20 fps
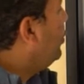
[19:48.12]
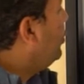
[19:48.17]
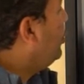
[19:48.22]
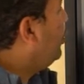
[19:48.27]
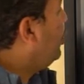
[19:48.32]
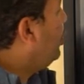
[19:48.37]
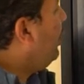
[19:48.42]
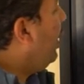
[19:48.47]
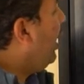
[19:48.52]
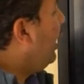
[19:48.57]

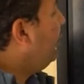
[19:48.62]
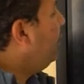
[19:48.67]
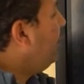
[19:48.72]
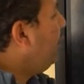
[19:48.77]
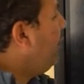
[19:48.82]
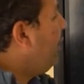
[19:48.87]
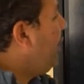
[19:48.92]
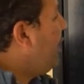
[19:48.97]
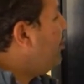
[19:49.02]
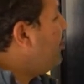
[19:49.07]

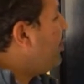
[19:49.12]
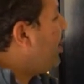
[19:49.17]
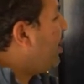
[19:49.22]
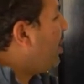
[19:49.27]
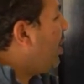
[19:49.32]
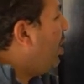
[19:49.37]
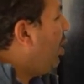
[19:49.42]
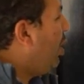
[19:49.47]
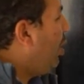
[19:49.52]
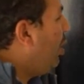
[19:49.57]
200 years
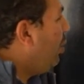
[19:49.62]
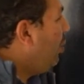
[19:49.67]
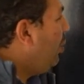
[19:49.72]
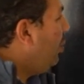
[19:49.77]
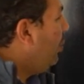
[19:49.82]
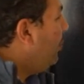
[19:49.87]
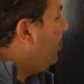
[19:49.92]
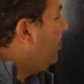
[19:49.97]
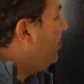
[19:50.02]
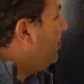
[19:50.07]

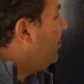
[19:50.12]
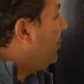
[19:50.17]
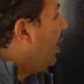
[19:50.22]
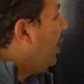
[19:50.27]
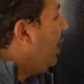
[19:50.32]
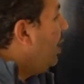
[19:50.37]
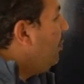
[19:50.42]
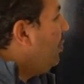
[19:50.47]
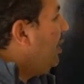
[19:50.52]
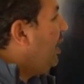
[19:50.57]

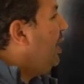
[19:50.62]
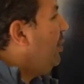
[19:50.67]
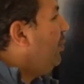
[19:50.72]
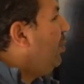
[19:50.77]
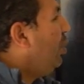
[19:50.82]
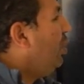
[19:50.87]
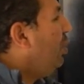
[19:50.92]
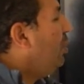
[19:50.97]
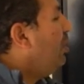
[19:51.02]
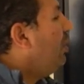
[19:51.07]
ago,
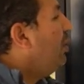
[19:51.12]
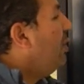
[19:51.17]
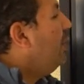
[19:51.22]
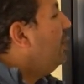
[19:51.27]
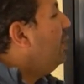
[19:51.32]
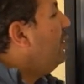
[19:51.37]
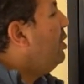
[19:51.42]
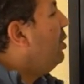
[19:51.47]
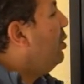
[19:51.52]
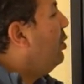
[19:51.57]

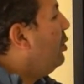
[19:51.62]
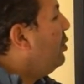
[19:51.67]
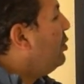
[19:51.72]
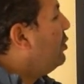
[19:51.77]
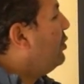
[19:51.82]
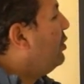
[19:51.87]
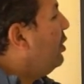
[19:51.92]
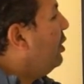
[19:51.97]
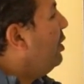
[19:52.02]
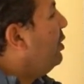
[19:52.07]
people
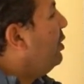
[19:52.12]
used